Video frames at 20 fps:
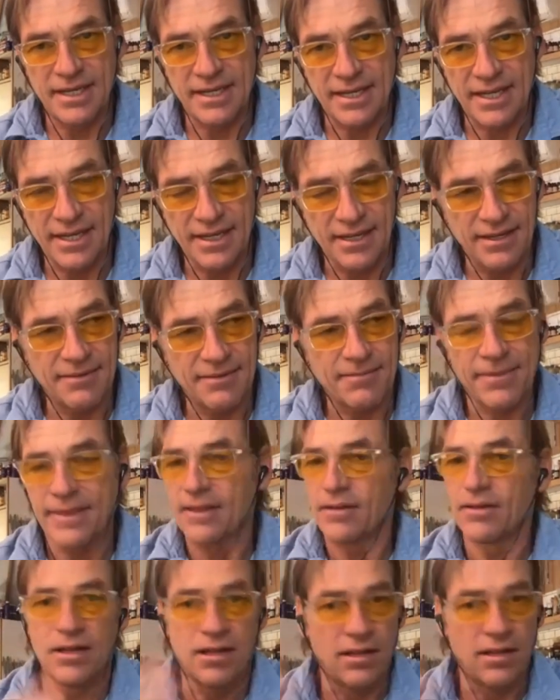hit
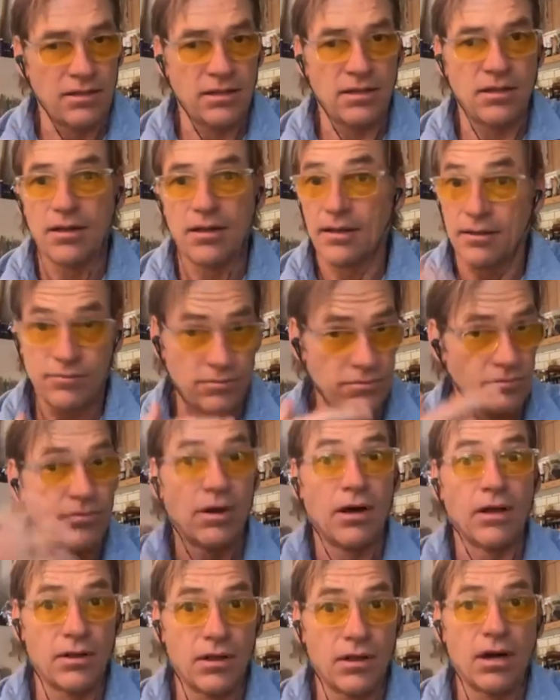
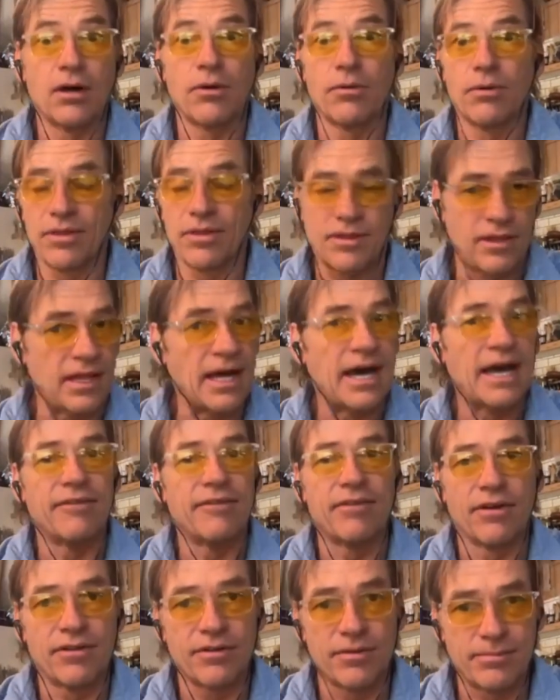along with a lot of
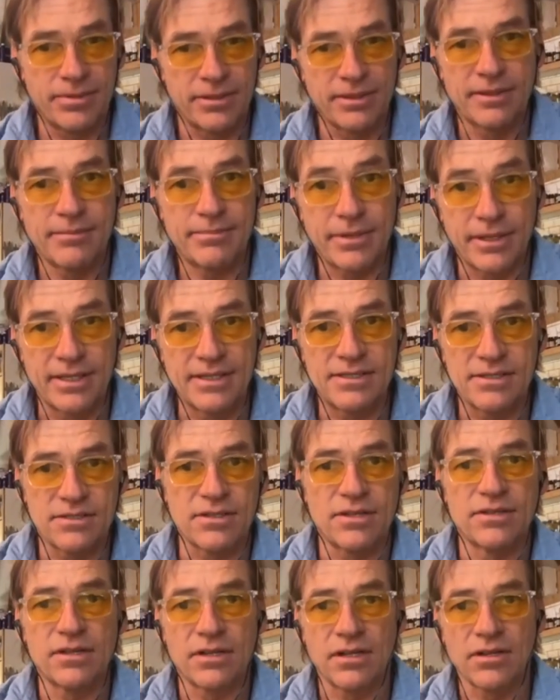other places
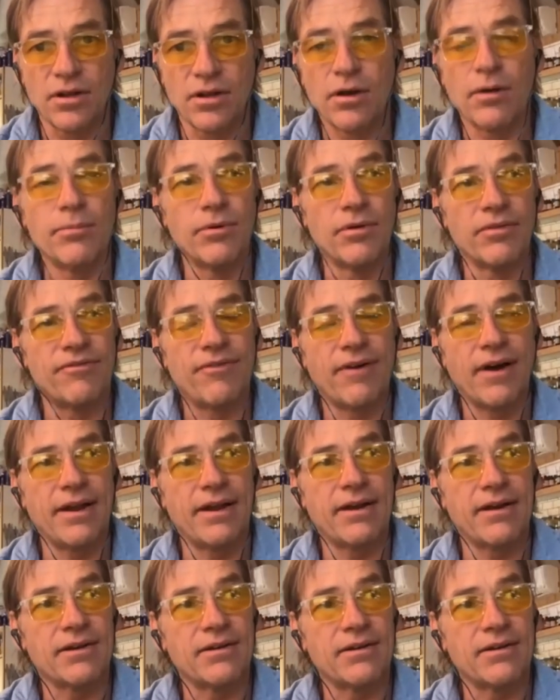on the globe with fire,